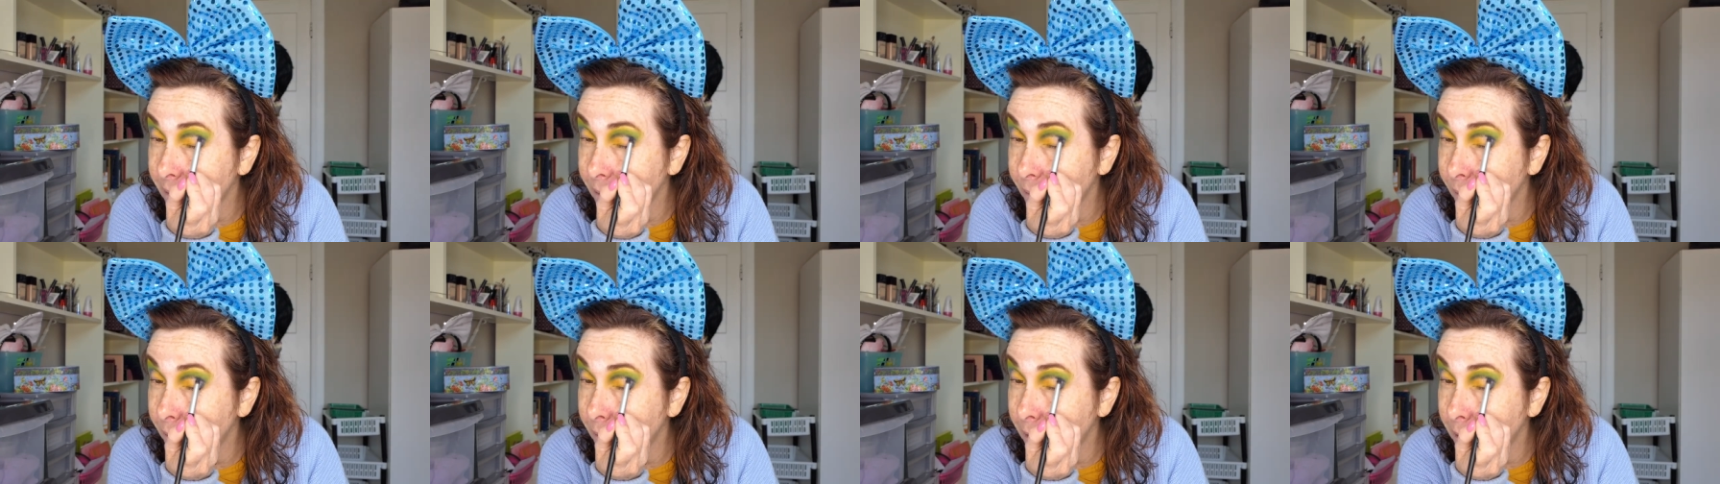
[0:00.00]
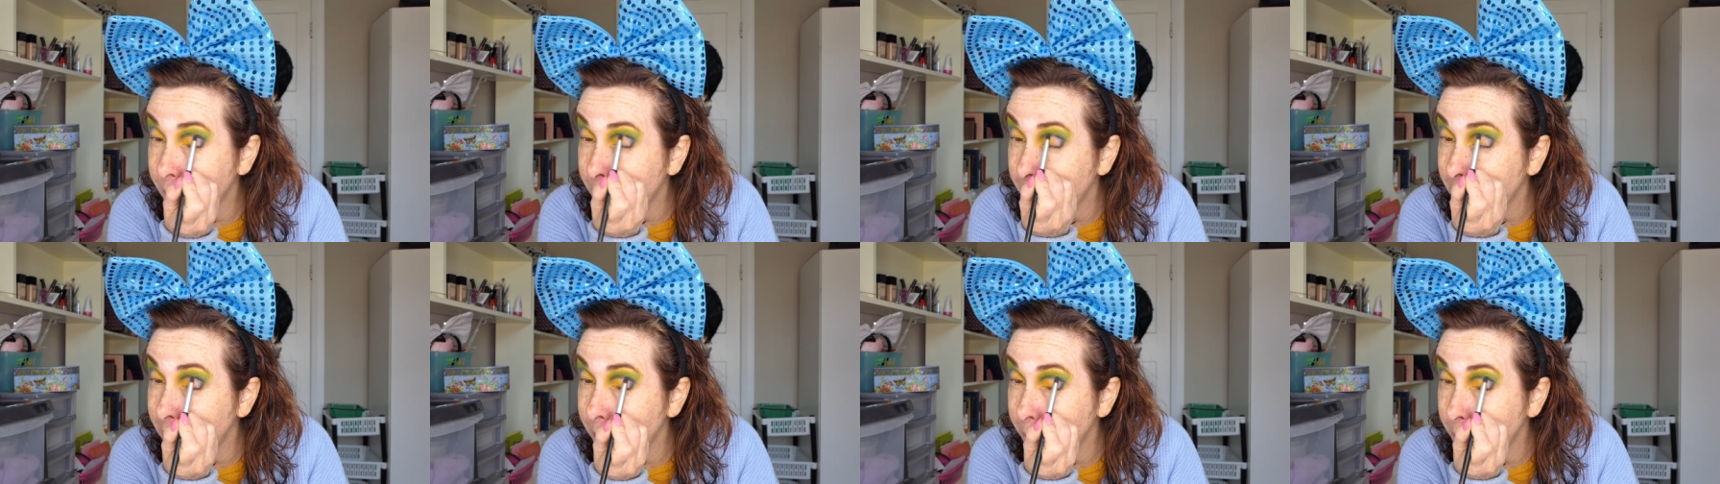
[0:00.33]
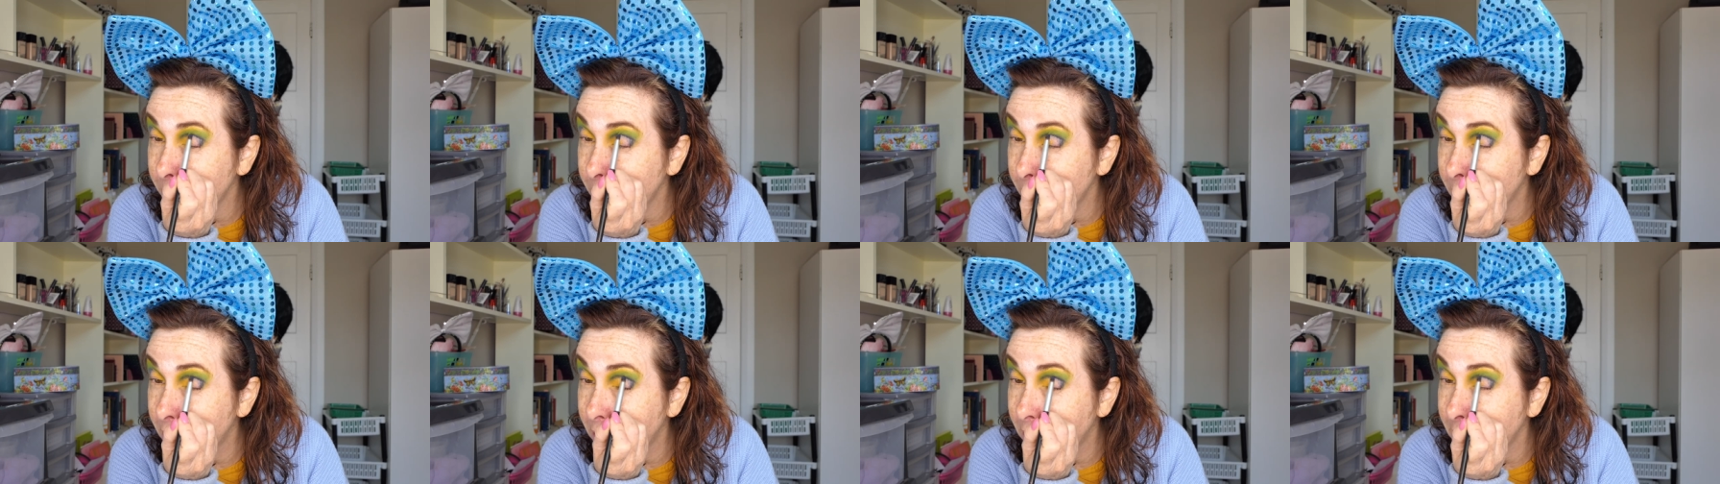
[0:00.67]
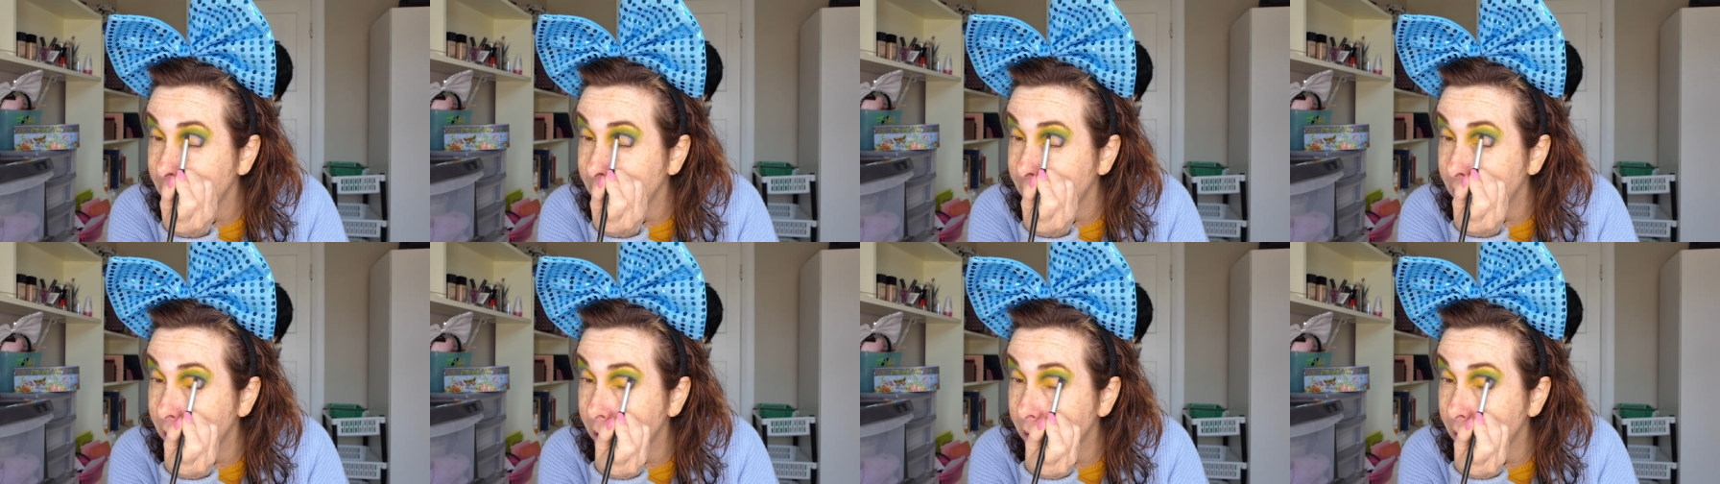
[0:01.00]
what people
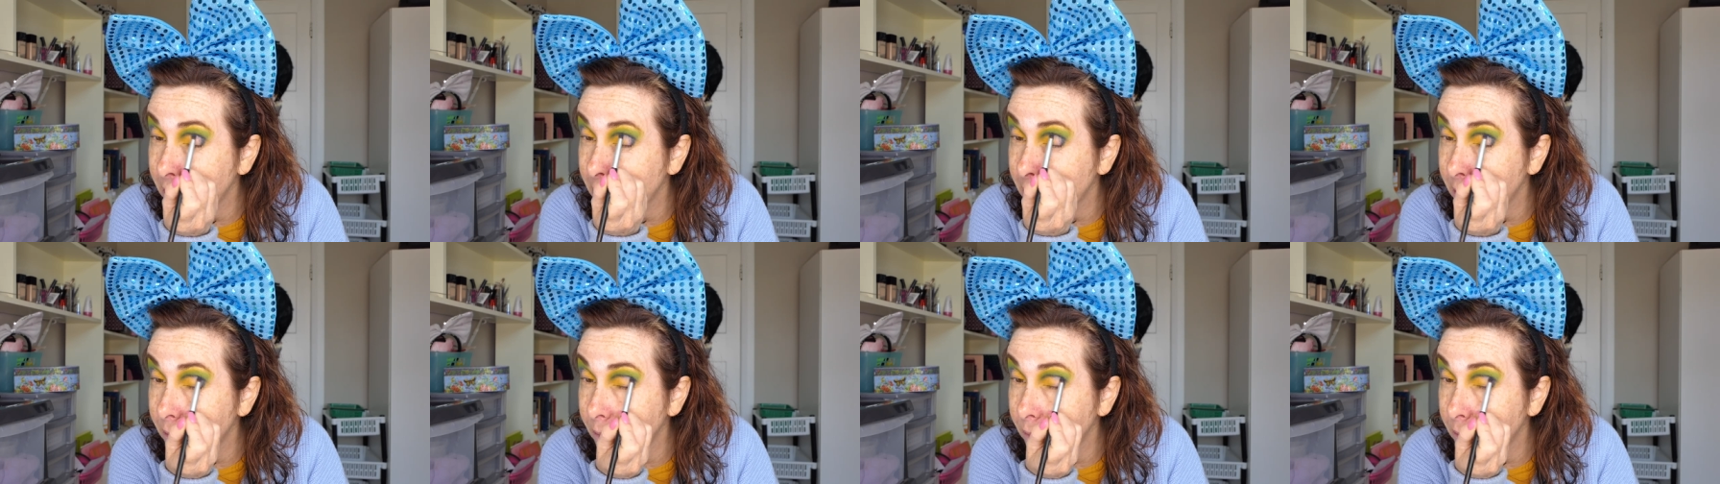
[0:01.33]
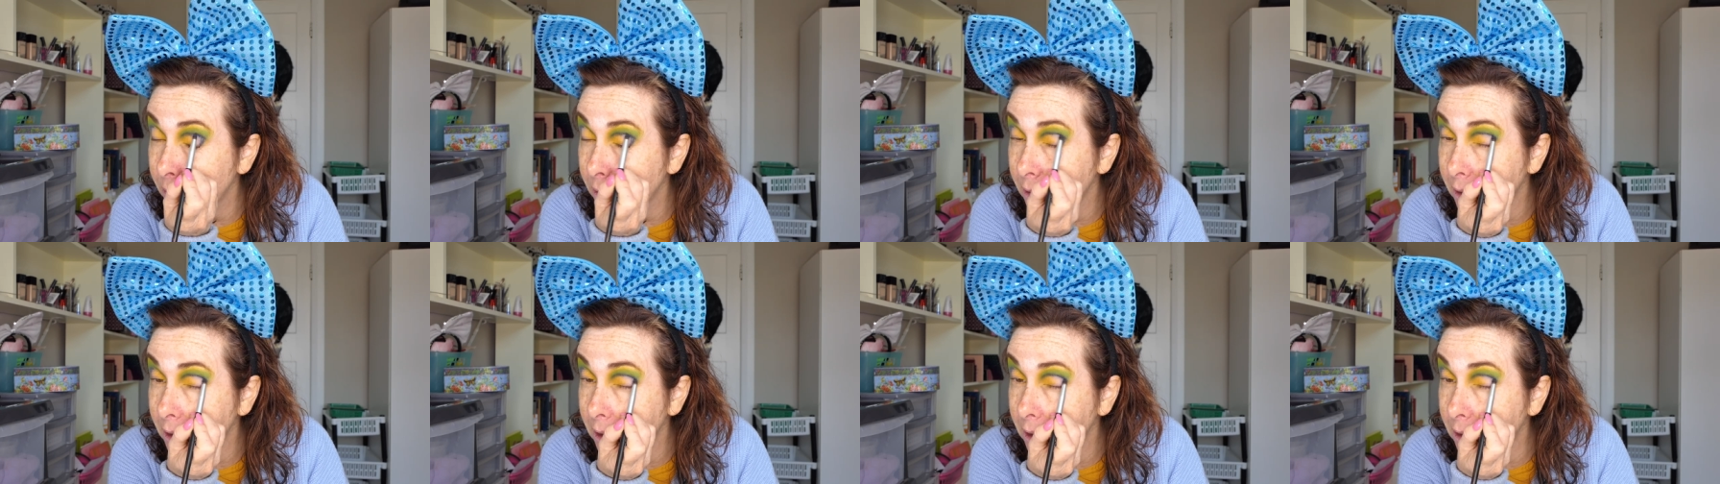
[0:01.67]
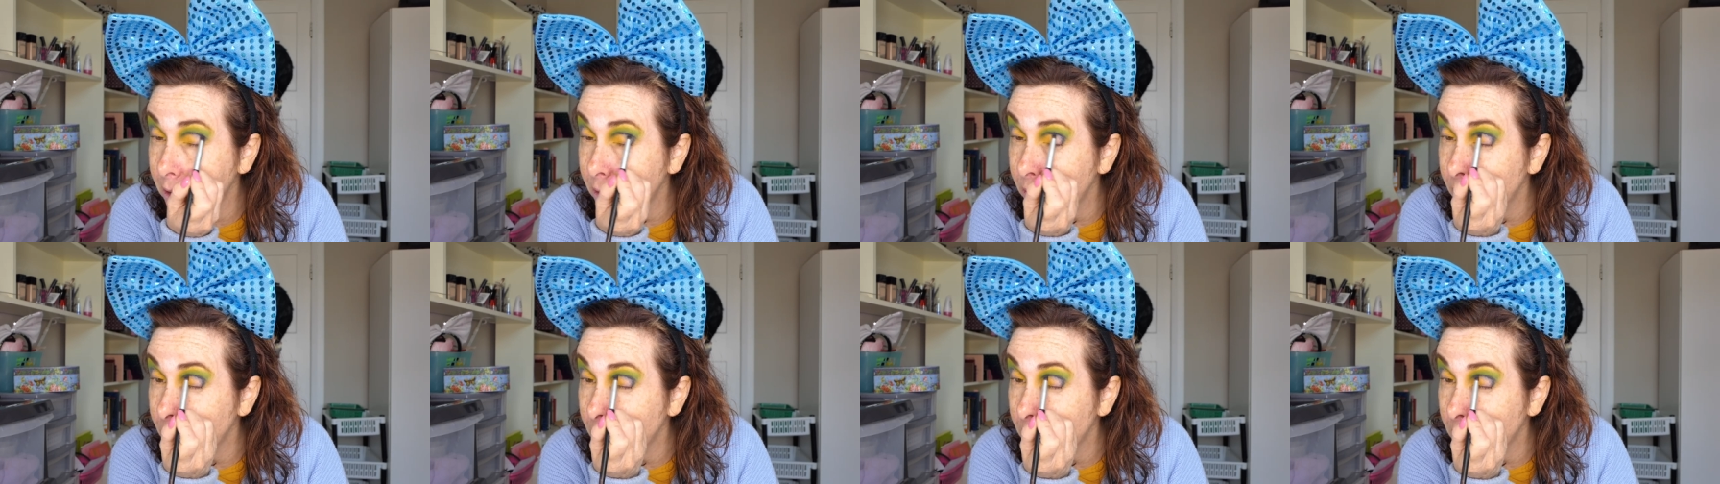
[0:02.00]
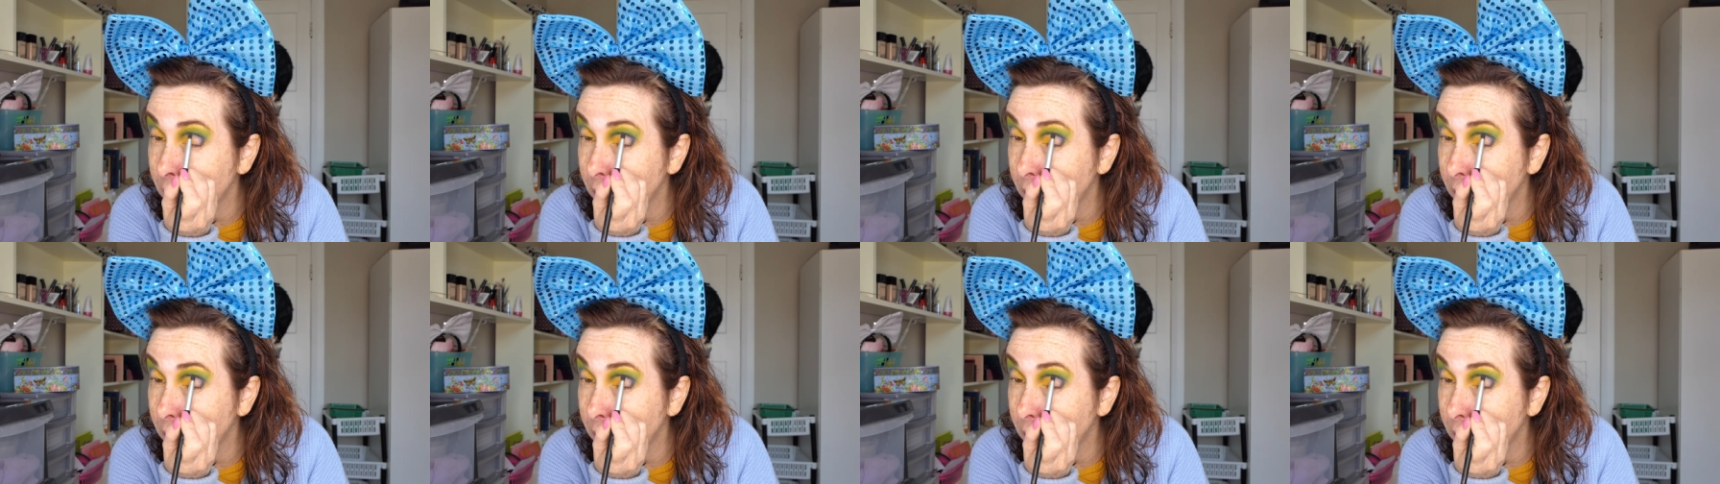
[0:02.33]
like and what they use